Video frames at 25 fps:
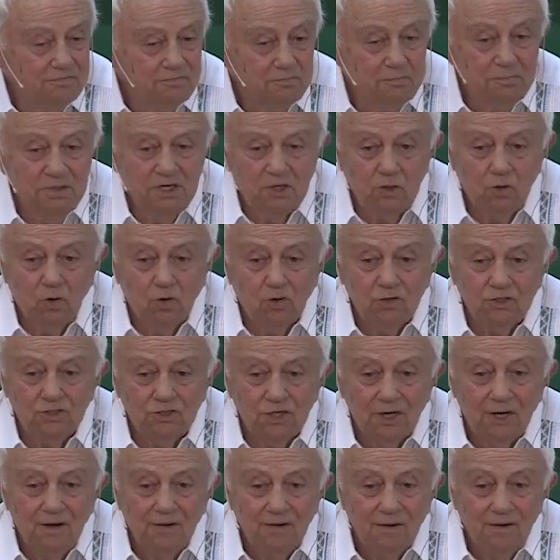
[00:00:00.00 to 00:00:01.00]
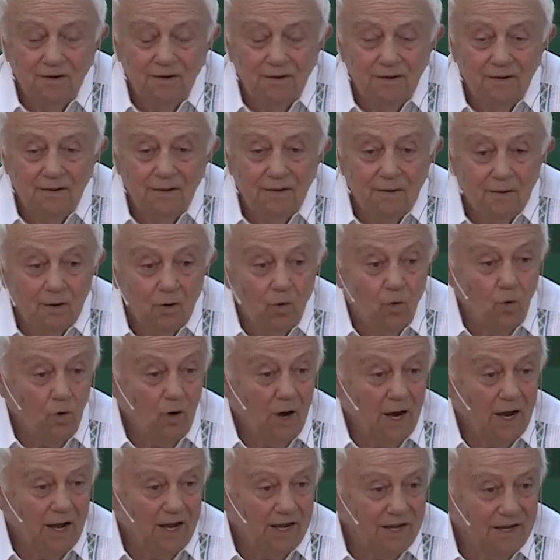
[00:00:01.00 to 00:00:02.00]
Because,
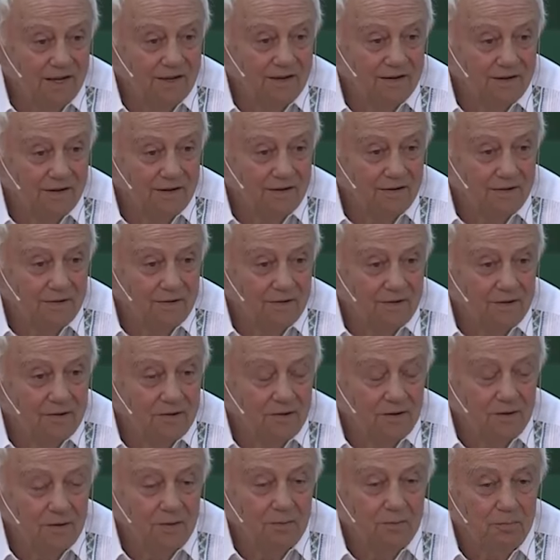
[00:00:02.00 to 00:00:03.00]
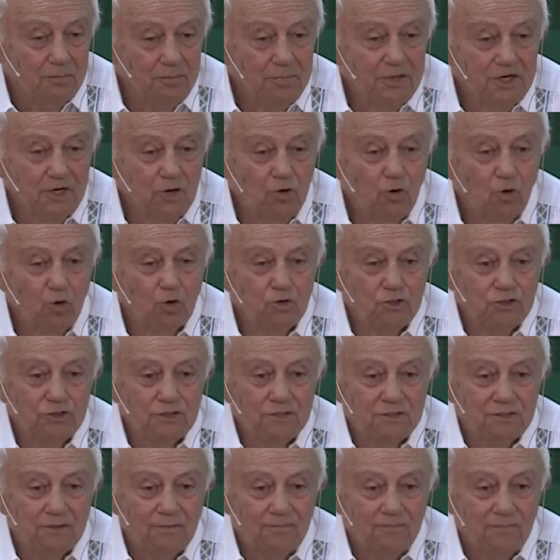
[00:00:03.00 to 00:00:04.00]
why? Because
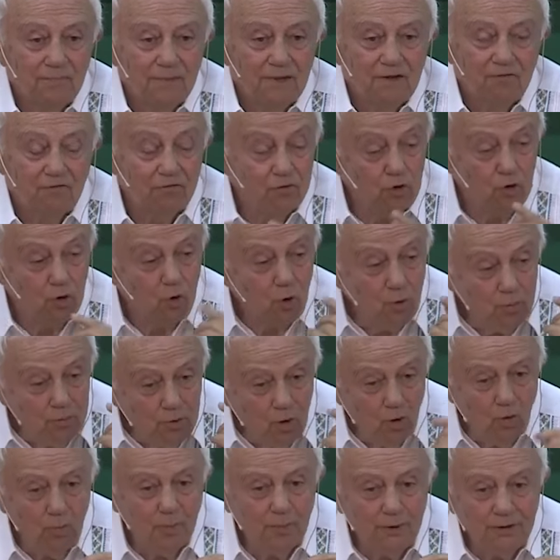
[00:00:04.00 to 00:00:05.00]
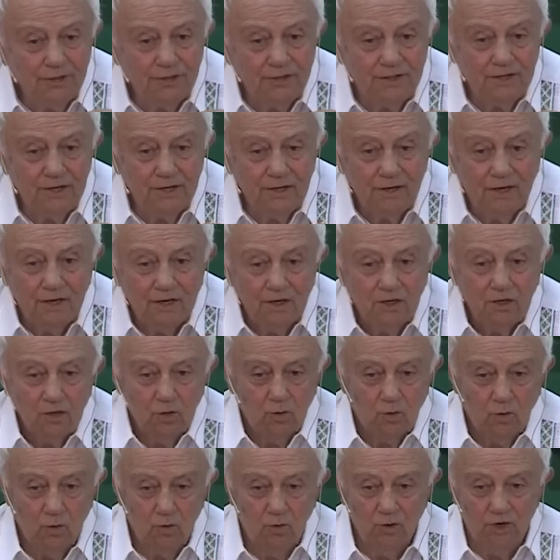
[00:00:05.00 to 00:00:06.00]
for homeopathy,
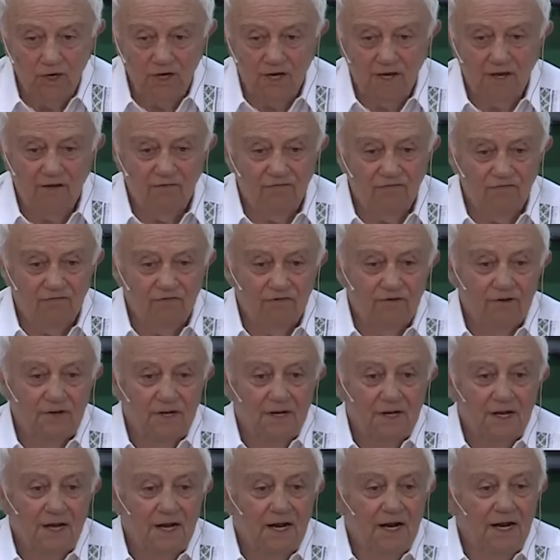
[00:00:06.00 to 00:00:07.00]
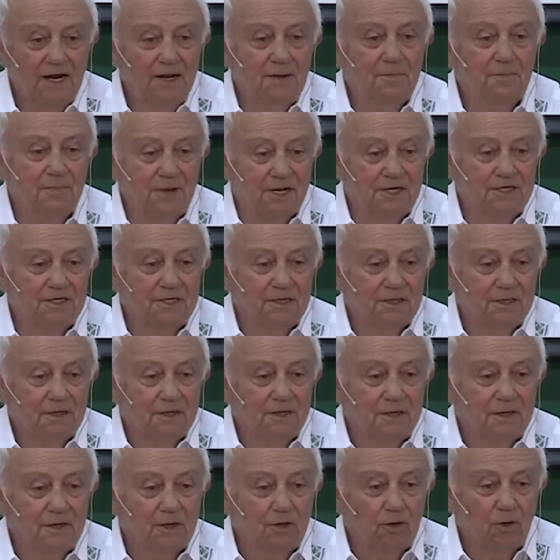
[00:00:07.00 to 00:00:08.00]
we have a limit.
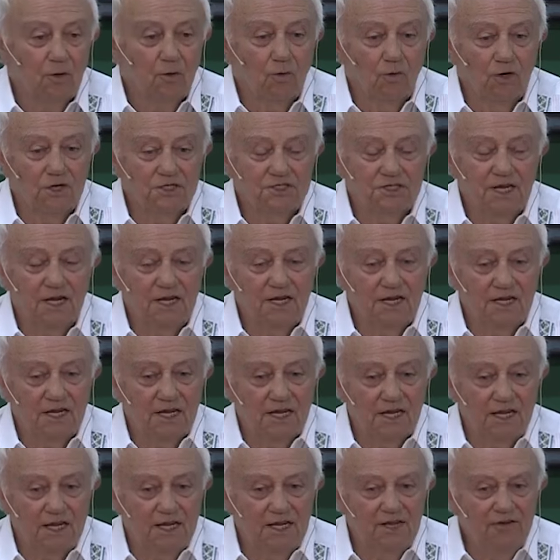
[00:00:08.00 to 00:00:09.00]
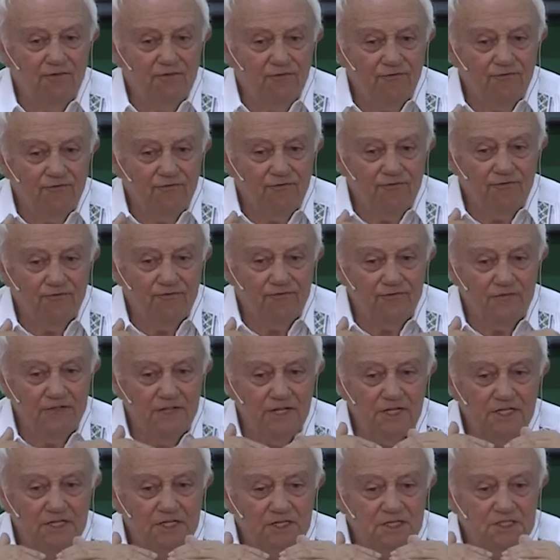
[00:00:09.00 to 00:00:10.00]
We'll say if
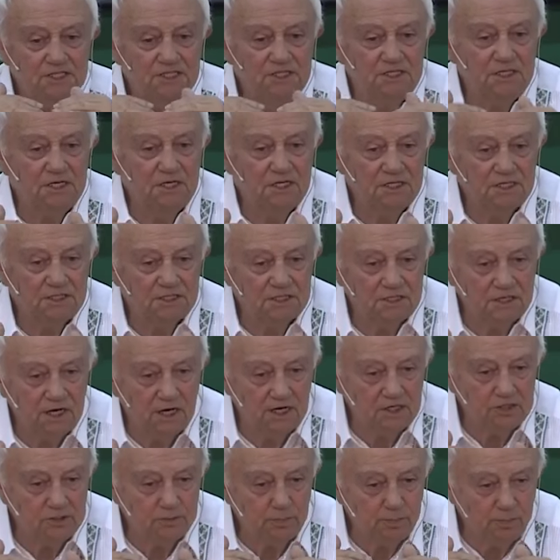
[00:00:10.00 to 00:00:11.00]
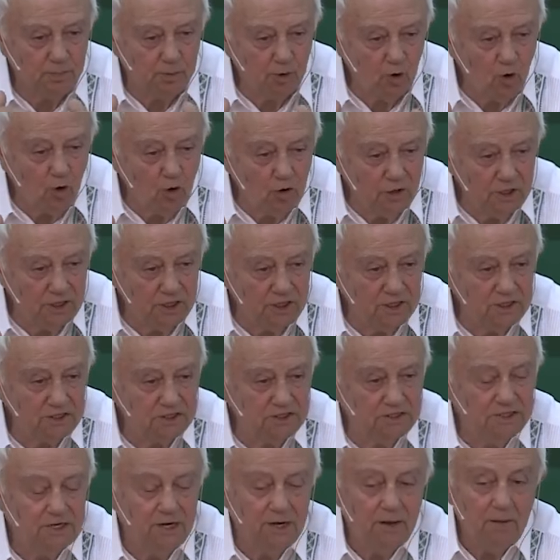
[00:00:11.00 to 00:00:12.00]
the disease has
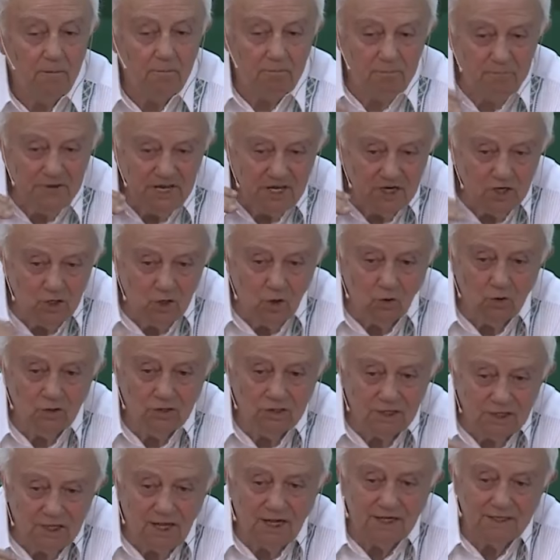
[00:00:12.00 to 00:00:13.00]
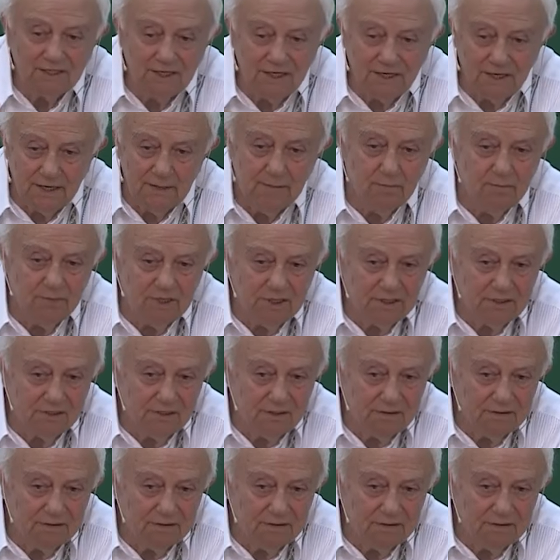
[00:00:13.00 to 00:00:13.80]
progressed beyond that limit,